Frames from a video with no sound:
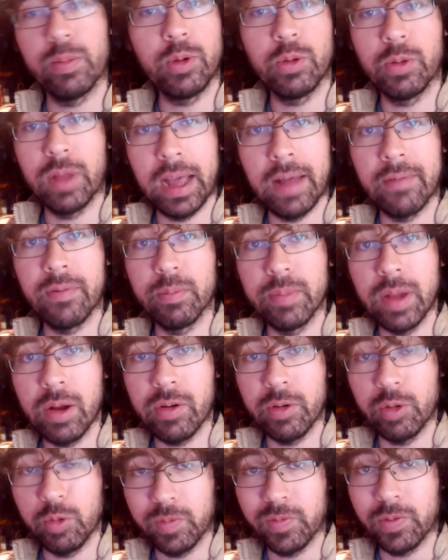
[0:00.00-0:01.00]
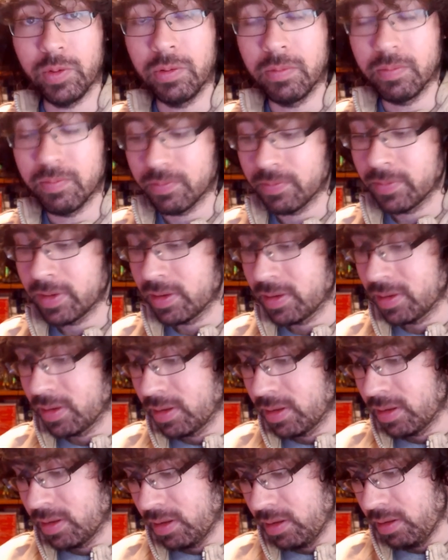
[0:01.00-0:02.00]
you to have a marriage with her.
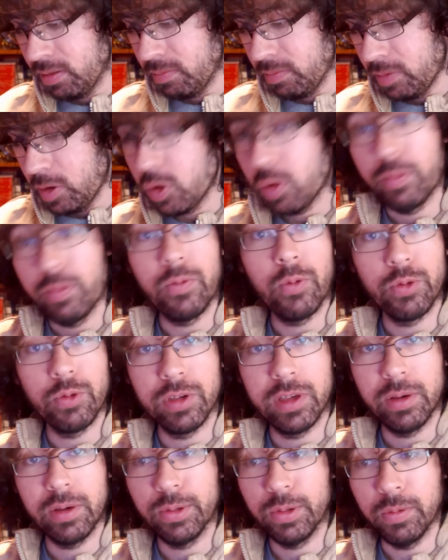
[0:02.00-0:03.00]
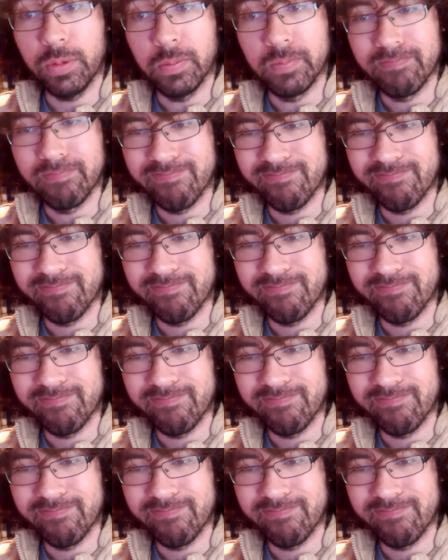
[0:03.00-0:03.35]
You know, before she kills you.